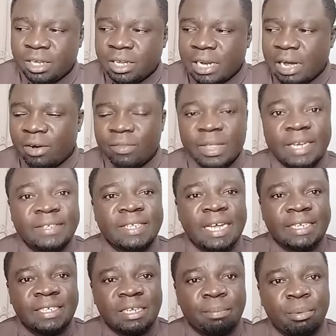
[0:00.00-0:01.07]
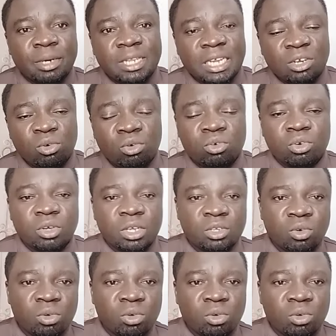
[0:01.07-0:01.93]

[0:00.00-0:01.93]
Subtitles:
Now, there is a support that Ruto is